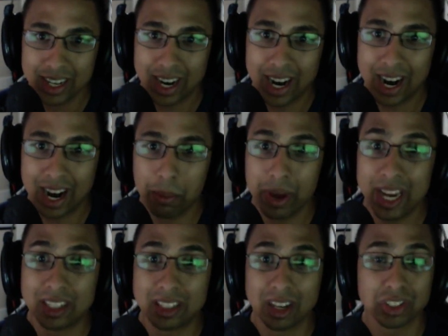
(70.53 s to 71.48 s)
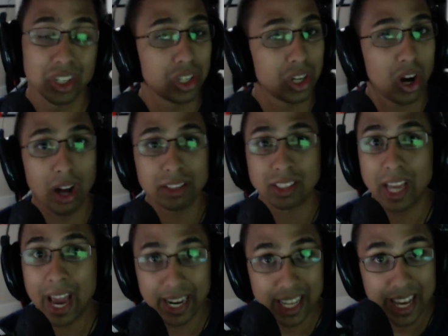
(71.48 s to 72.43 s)
It doesn't cost
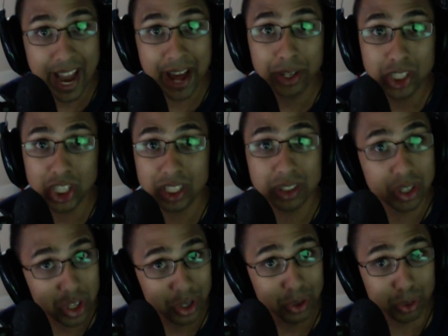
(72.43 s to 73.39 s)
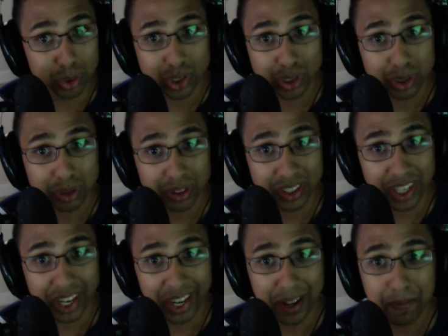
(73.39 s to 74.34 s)
any energy to use.
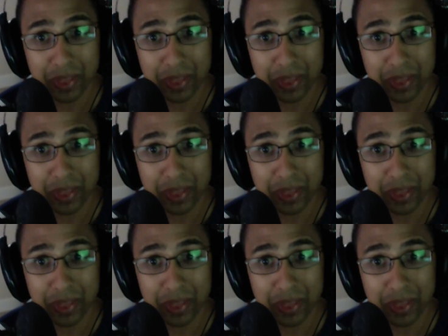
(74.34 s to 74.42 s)
Okay,